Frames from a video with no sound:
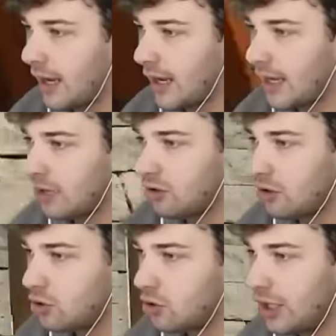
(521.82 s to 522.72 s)

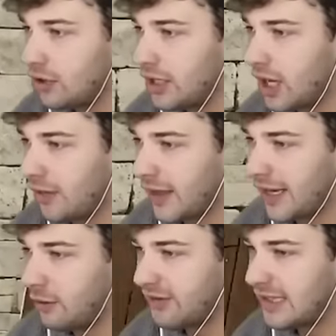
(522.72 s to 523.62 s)
And literally nothing.
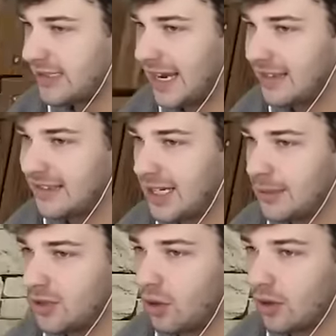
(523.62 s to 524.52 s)
It was the tan
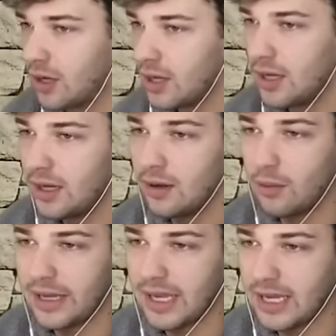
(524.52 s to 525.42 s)
salmon door.
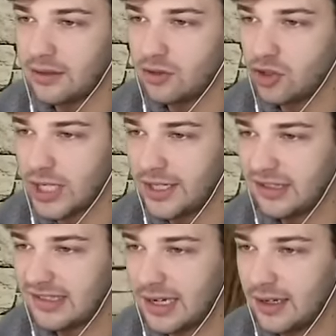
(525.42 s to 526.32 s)
Wait, and Jenny
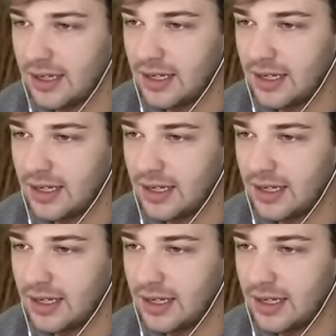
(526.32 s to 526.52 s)
just said